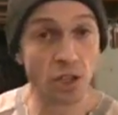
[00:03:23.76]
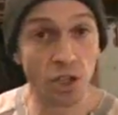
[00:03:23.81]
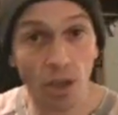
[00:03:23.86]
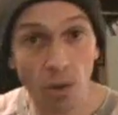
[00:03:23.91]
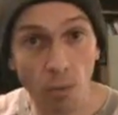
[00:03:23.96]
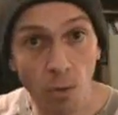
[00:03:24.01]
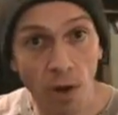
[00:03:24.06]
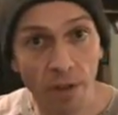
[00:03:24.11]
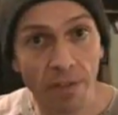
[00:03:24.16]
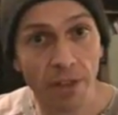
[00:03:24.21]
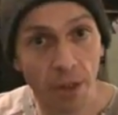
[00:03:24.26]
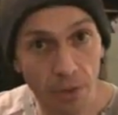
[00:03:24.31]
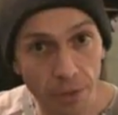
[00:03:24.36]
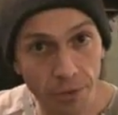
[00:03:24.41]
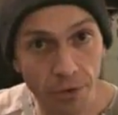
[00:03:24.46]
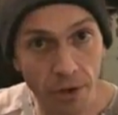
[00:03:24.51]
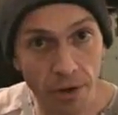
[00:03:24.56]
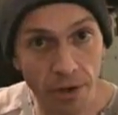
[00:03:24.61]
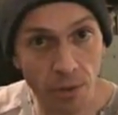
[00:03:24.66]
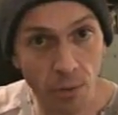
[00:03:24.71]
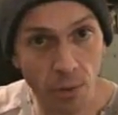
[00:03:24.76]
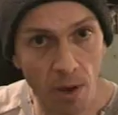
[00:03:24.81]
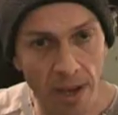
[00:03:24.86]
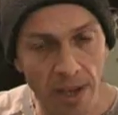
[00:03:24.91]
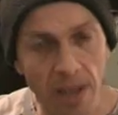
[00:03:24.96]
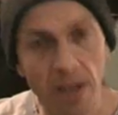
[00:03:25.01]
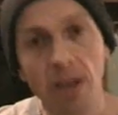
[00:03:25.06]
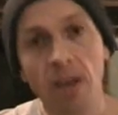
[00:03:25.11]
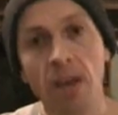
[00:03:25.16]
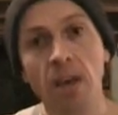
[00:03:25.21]
do you know what? They'll throw it
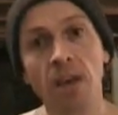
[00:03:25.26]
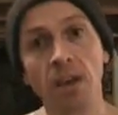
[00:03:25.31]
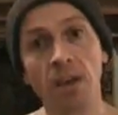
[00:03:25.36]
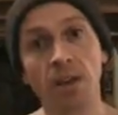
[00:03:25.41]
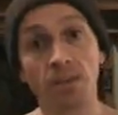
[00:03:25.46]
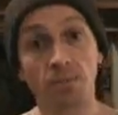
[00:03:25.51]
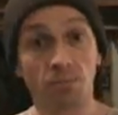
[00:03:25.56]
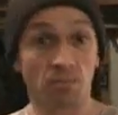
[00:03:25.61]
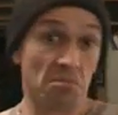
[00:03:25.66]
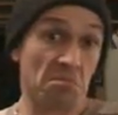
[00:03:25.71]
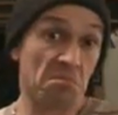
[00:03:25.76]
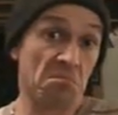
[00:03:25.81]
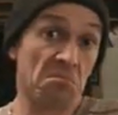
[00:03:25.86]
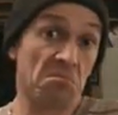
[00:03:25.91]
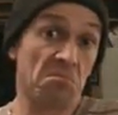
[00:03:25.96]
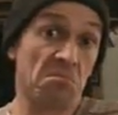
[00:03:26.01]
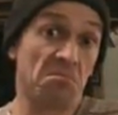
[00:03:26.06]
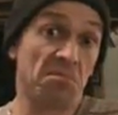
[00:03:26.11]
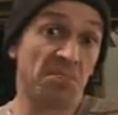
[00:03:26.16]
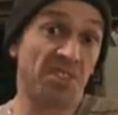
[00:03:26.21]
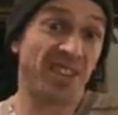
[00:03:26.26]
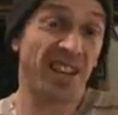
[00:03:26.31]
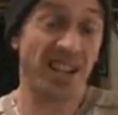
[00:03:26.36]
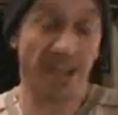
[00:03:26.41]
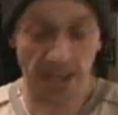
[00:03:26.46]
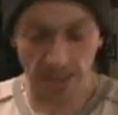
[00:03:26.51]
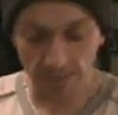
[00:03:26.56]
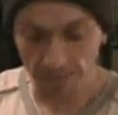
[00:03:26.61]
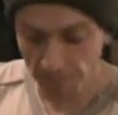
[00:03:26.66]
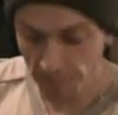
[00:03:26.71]
away.
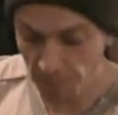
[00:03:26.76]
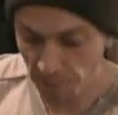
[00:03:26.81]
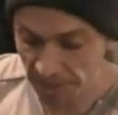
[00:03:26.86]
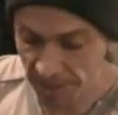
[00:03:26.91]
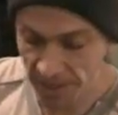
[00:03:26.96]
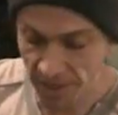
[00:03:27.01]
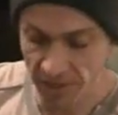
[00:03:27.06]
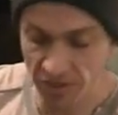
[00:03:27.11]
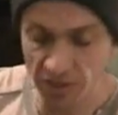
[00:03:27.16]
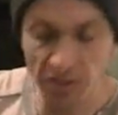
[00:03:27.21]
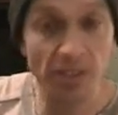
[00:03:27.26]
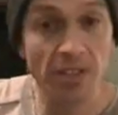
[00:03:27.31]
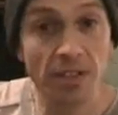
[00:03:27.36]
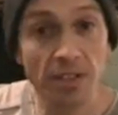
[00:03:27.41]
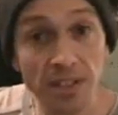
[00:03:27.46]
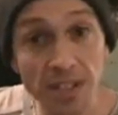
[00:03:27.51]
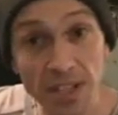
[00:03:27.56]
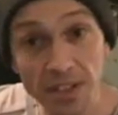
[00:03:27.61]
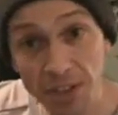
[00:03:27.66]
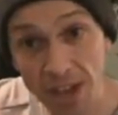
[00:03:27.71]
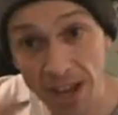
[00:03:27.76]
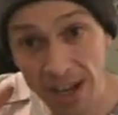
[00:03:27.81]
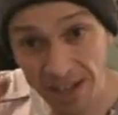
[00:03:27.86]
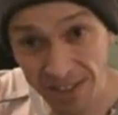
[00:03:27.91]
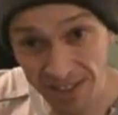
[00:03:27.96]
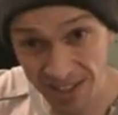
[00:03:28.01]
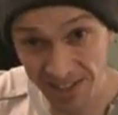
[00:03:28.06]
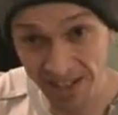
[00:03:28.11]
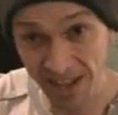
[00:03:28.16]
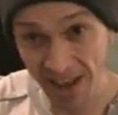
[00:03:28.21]
Silly, because did
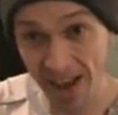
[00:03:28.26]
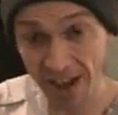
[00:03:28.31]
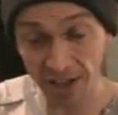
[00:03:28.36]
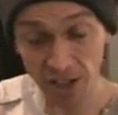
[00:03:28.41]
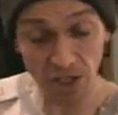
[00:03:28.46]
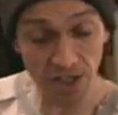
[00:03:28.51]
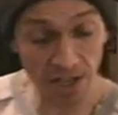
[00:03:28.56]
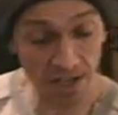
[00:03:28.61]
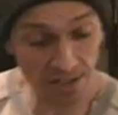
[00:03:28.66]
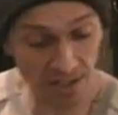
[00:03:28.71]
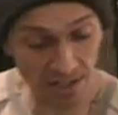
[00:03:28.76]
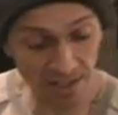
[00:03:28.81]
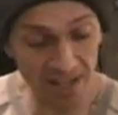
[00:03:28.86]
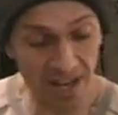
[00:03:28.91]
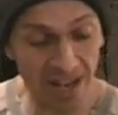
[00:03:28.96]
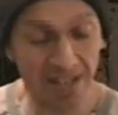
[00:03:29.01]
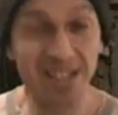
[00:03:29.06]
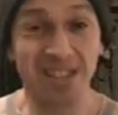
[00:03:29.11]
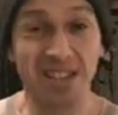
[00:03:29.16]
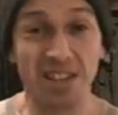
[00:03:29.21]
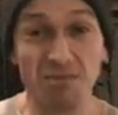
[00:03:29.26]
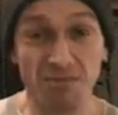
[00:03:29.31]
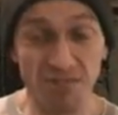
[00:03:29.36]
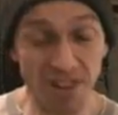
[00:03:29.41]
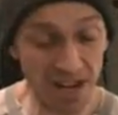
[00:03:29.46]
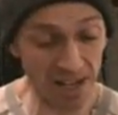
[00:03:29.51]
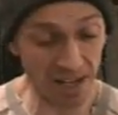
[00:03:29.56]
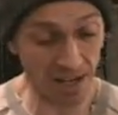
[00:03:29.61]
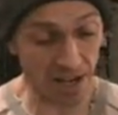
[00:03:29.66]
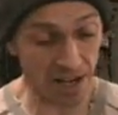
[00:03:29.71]
they, did they actually understand, did they
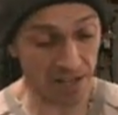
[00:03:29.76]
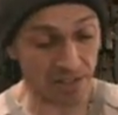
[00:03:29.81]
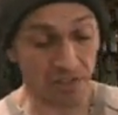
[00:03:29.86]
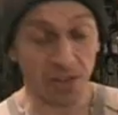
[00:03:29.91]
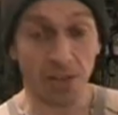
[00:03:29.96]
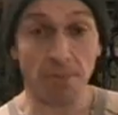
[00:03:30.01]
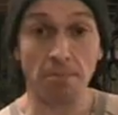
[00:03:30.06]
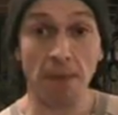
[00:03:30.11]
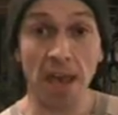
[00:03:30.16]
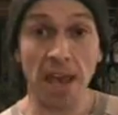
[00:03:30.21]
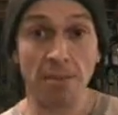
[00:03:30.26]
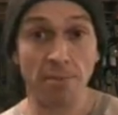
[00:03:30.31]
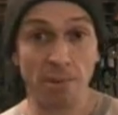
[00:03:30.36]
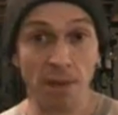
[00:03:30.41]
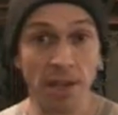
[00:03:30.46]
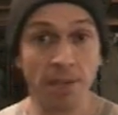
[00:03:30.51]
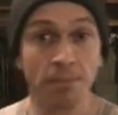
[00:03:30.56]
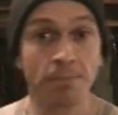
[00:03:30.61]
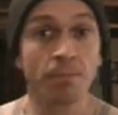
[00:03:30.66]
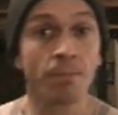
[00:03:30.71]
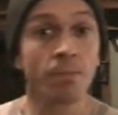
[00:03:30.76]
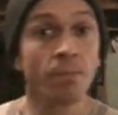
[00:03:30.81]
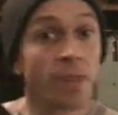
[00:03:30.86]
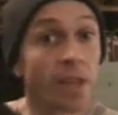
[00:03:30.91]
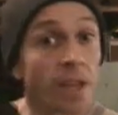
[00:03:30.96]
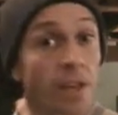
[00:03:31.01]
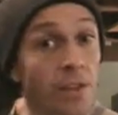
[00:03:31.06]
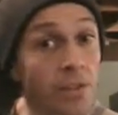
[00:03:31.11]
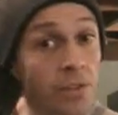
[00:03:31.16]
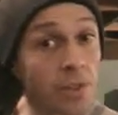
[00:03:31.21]
realise that maybe
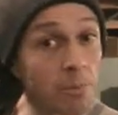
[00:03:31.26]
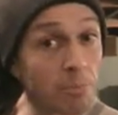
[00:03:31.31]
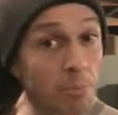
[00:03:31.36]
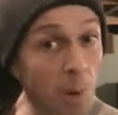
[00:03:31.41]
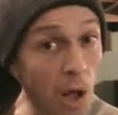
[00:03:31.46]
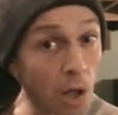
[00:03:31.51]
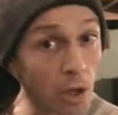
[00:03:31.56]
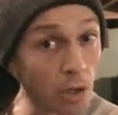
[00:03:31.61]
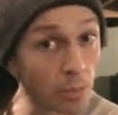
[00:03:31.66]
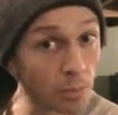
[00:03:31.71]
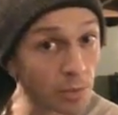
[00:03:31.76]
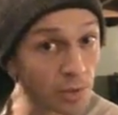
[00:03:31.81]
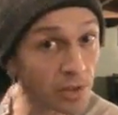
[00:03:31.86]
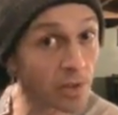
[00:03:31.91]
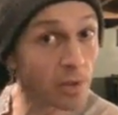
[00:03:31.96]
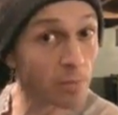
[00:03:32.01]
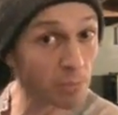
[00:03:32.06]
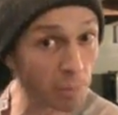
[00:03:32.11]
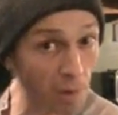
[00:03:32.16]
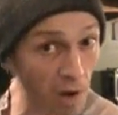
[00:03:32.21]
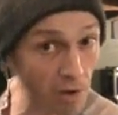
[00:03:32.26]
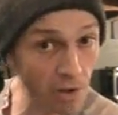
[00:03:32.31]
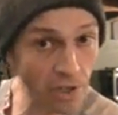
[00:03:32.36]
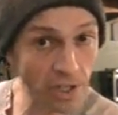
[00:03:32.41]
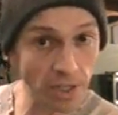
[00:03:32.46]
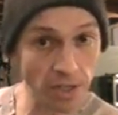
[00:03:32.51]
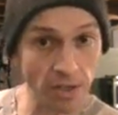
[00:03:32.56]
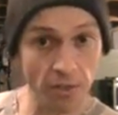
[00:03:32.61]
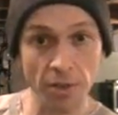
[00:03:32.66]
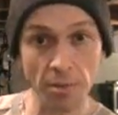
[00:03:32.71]
the bulb's
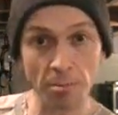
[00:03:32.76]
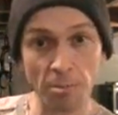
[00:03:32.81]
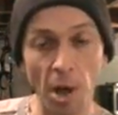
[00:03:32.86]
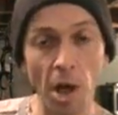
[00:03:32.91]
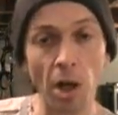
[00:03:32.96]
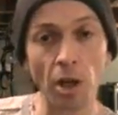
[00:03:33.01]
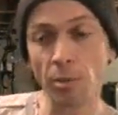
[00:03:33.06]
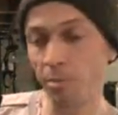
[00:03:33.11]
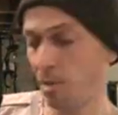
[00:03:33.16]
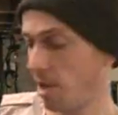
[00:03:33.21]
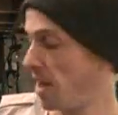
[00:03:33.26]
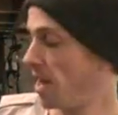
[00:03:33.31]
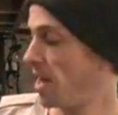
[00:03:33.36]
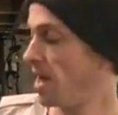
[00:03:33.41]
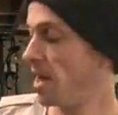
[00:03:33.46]
broken, the bulb